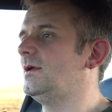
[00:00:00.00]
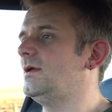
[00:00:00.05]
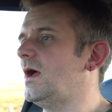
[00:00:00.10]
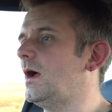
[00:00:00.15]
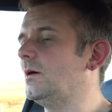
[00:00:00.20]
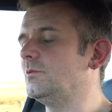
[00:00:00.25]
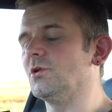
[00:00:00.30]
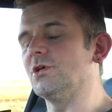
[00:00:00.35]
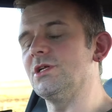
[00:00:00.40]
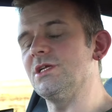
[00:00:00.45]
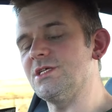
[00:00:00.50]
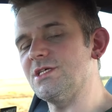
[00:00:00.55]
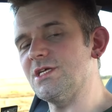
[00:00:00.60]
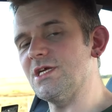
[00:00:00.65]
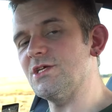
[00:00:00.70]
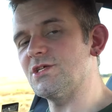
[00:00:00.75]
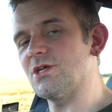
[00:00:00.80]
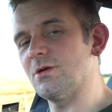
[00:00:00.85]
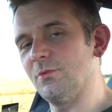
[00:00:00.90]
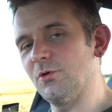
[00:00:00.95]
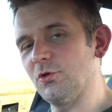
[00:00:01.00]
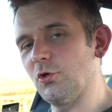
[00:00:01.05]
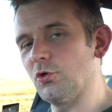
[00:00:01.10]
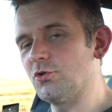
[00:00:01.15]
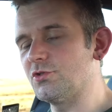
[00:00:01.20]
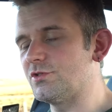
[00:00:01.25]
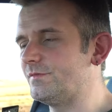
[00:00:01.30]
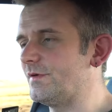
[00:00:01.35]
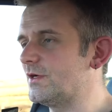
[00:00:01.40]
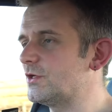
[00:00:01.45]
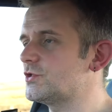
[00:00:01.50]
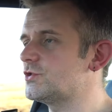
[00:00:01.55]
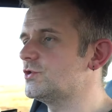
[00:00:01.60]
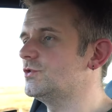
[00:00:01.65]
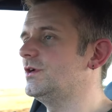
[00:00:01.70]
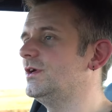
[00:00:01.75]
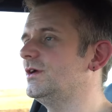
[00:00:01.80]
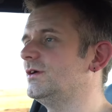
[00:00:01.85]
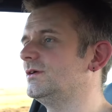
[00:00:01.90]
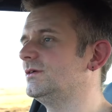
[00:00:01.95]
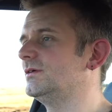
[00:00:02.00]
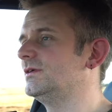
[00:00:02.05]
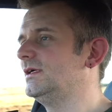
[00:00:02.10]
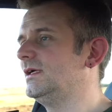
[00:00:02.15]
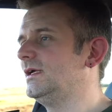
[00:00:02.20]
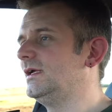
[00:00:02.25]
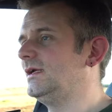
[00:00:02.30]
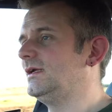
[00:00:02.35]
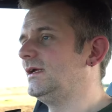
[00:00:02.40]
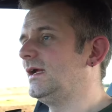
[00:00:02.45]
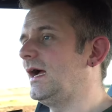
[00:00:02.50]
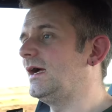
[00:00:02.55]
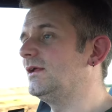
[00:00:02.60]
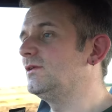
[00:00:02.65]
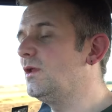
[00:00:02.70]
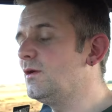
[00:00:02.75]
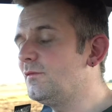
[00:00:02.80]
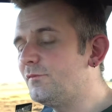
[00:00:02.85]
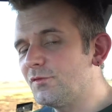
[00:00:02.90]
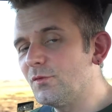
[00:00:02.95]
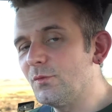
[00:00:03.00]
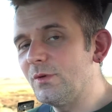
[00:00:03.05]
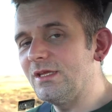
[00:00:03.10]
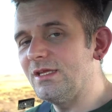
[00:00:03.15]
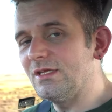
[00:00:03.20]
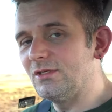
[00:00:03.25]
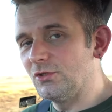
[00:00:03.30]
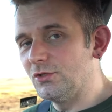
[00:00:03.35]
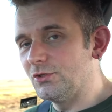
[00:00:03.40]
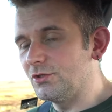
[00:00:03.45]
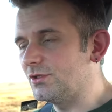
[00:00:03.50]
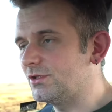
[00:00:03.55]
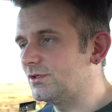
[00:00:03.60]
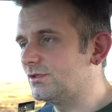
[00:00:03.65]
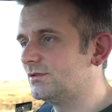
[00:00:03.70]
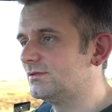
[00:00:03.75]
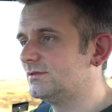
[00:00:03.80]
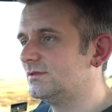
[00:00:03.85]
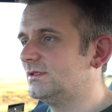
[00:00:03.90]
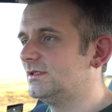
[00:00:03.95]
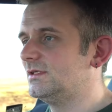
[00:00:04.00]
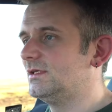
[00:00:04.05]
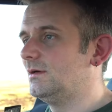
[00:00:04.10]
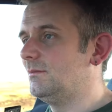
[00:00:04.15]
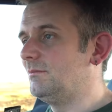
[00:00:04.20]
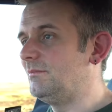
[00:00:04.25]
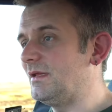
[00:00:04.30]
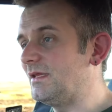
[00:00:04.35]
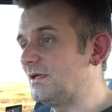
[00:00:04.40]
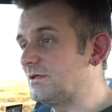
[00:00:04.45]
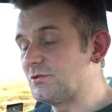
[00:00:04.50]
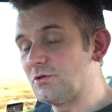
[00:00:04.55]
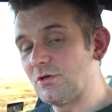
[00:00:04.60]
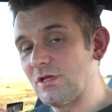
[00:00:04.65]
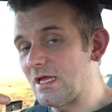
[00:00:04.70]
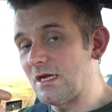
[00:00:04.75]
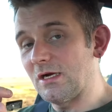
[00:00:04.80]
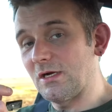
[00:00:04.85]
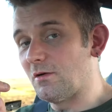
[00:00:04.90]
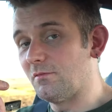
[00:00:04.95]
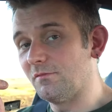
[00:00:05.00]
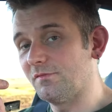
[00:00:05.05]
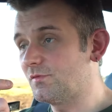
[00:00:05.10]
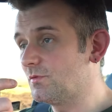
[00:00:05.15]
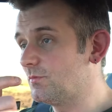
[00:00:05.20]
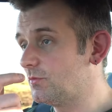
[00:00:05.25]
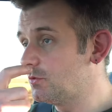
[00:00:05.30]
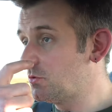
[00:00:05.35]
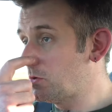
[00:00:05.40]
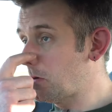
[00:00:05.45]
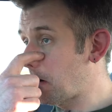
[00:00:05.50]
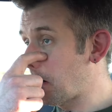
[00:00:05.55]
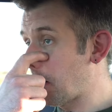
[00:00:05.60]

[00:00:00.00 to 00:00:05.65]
I'm going to say something controversial here. I love the way they look, but they're not that comfortable.